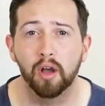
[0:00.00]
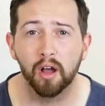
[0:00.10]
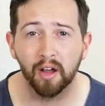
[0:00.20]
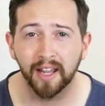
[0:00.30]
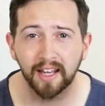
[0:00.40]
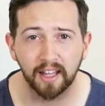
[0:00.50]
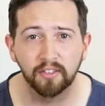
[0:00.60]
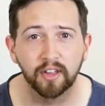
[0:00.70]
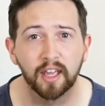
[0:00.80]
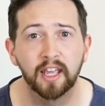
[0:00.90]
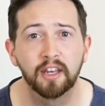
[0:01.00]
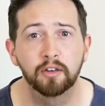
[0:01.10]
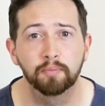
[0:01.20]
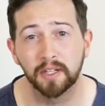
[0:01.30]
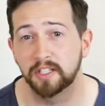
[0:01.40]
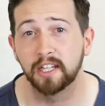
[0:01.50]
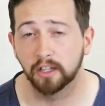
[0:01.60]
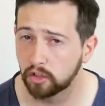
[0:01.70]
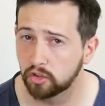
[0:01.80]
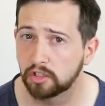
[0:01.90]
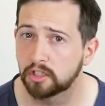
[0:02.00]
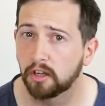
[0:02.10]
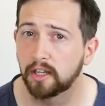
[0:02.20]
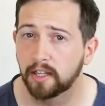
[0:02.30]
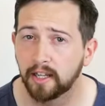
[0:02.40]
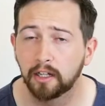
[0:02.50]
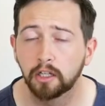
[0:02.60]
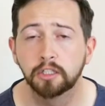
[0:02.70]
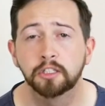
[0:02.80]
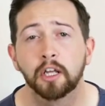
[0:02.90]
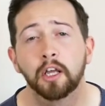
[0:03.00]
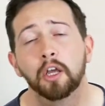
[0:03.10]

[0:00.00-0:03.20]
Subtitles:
I live in basically the countryside in England,